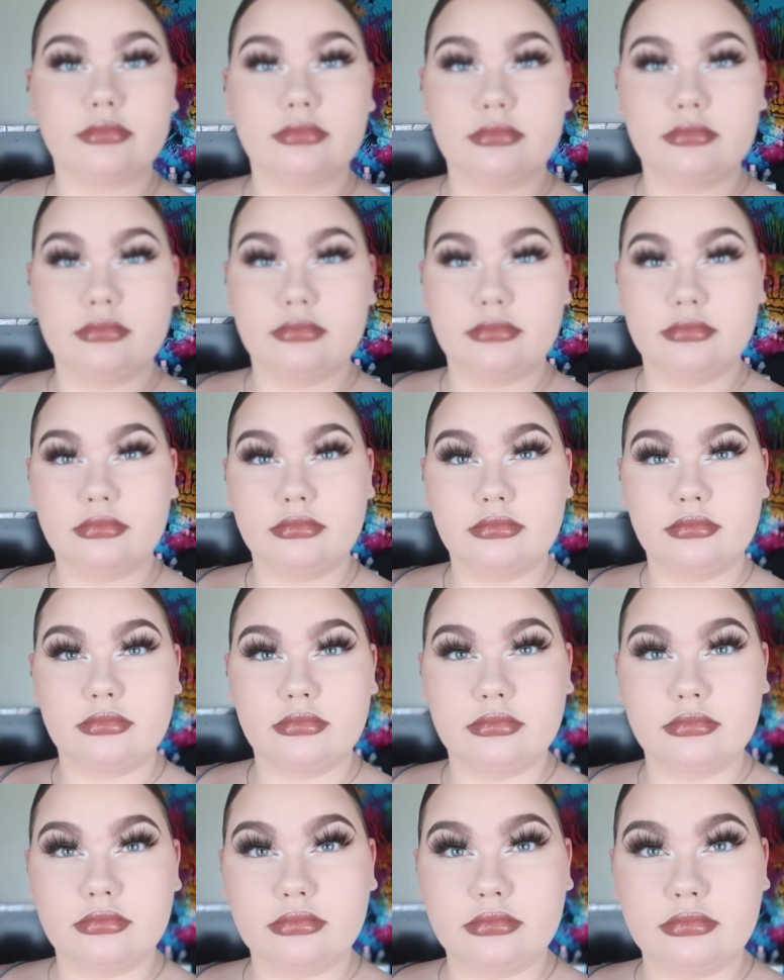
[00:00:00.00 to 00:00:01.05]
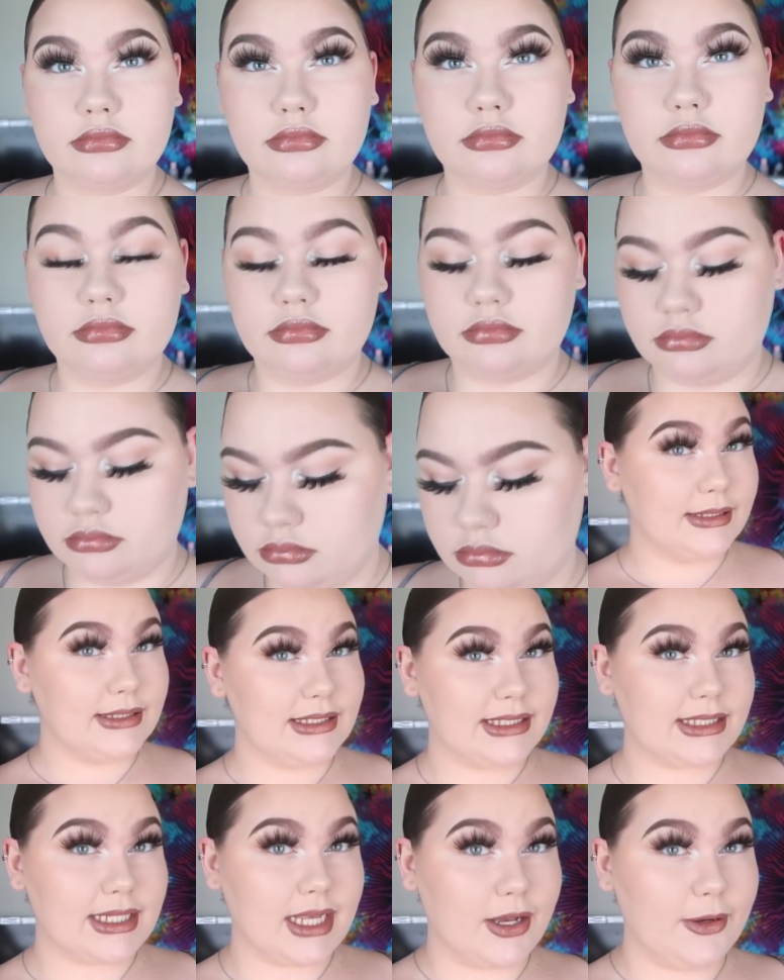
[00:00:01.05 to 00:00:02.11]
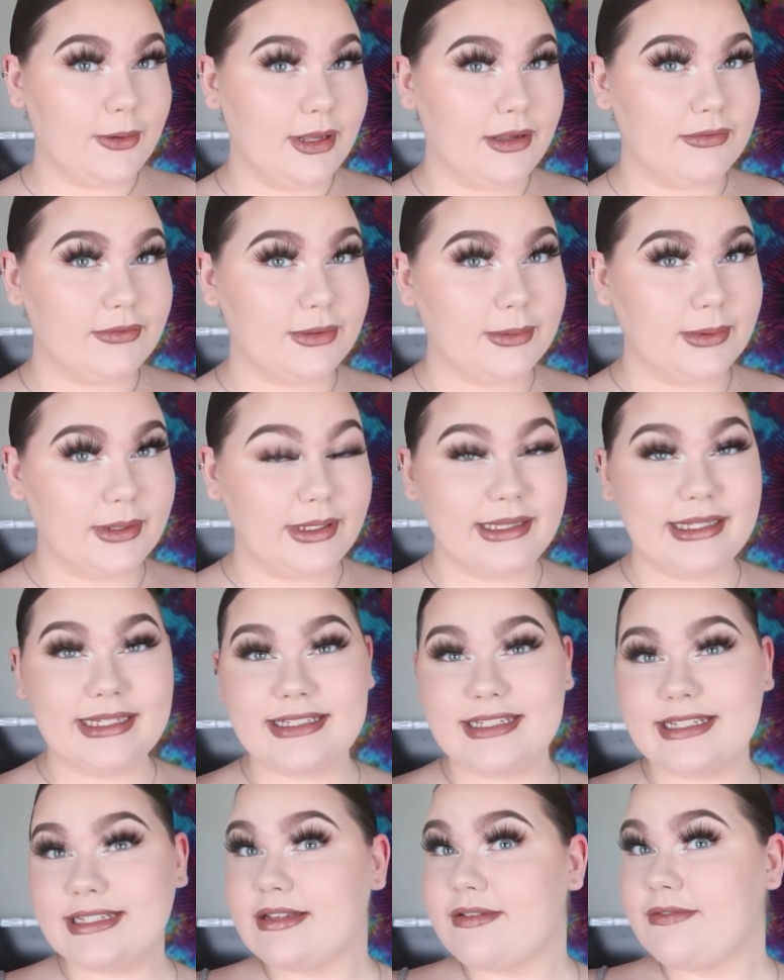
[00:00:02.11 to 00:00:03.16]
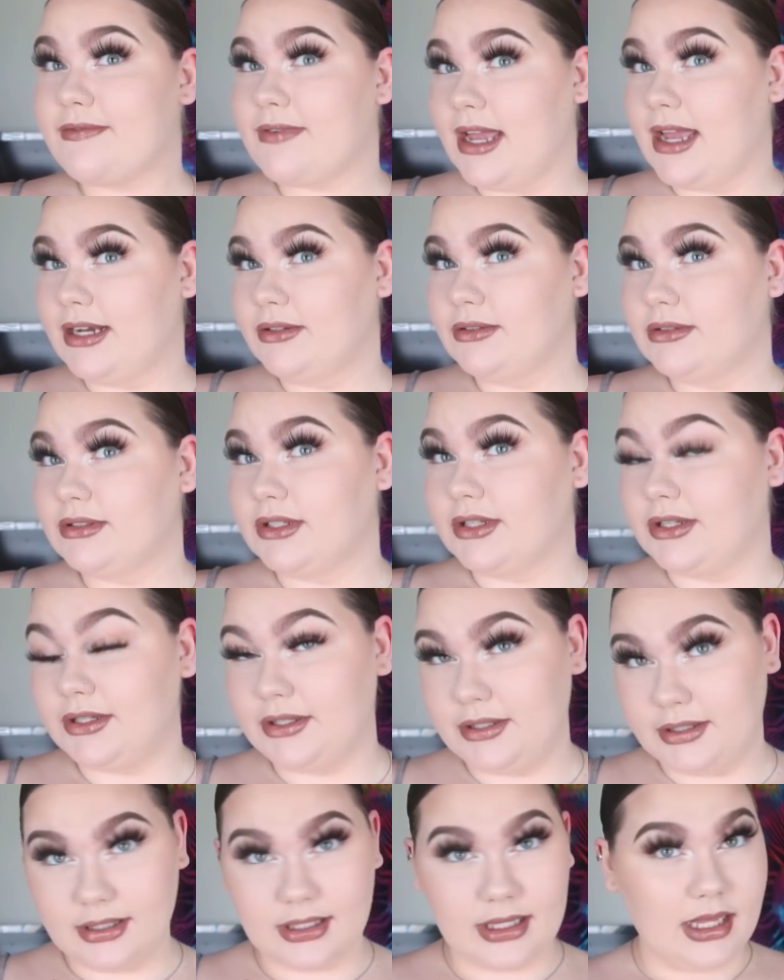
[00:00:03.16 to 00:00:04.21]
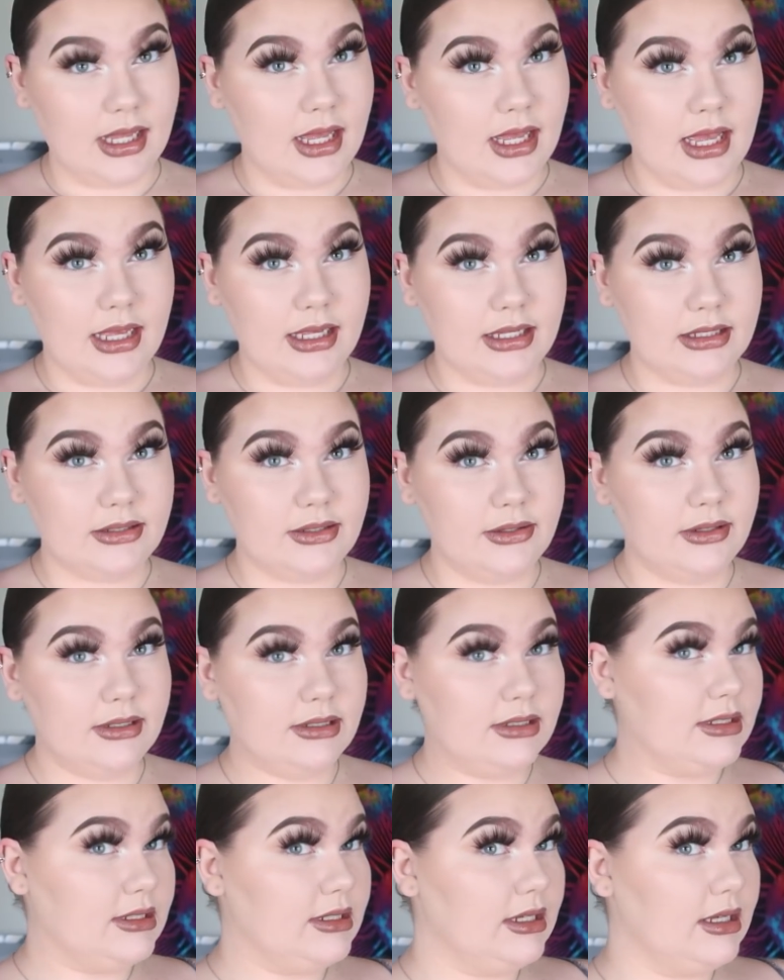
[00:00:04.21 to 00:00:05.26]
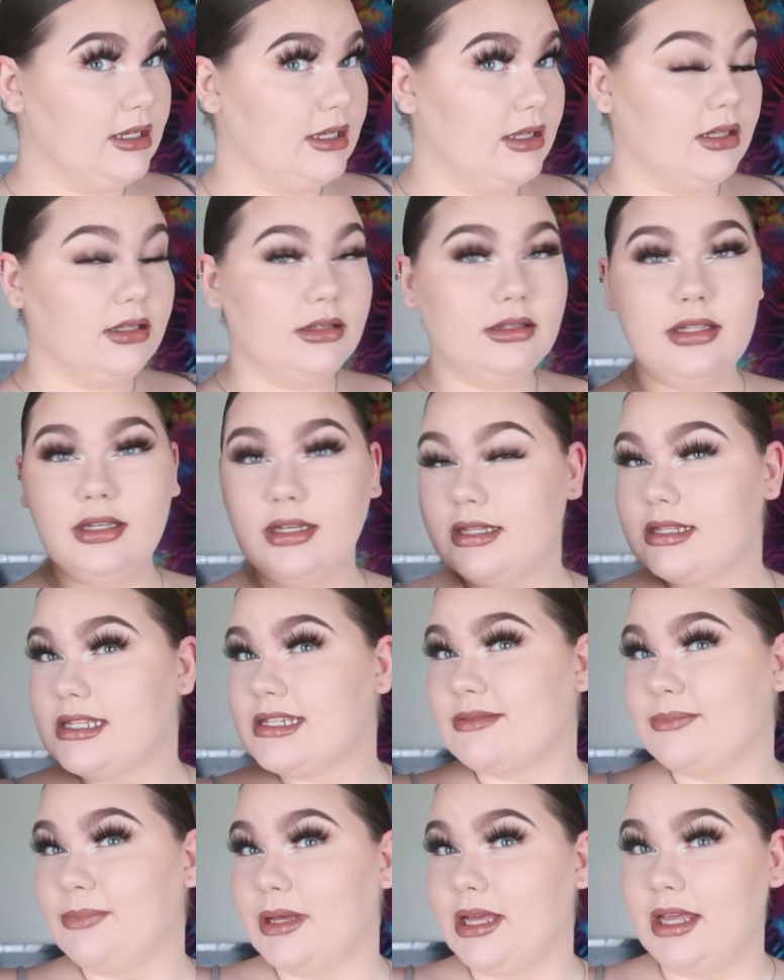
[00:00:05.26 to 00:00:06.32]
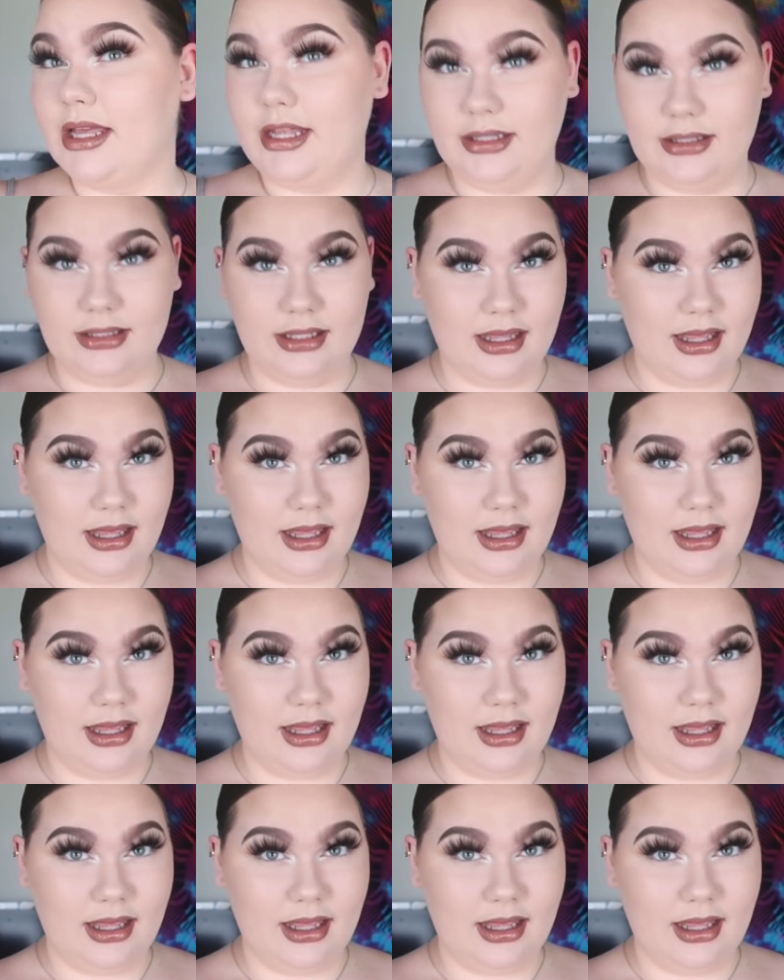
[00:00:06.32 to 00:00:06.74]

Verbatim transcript: Thanks for watching. So everyone, this is the final look. As you can see, look at this bun.